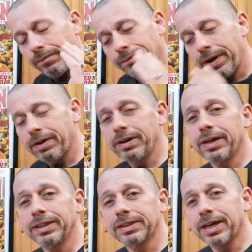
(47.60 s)
Very
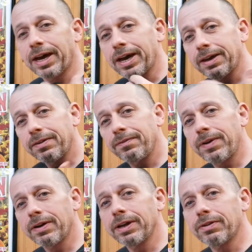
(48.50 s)
nice guy,
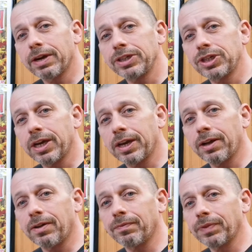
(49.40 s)
very great
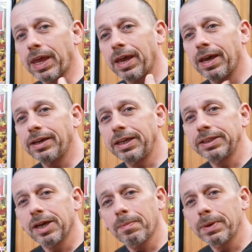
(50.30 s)
channel, and
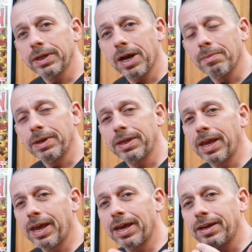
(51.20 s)
he's up and coming,
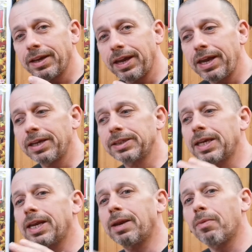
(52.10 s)
and he is
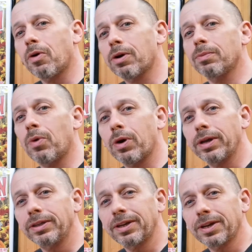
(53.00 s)
getting more and more
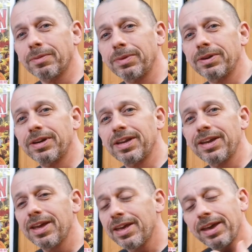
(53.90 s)
into the
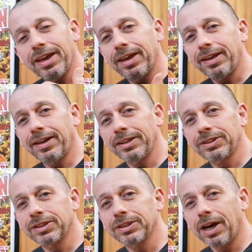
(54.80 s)
community, and
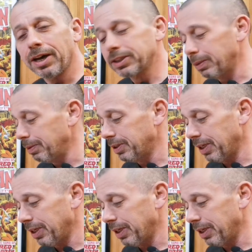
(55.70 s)
it's just awesome to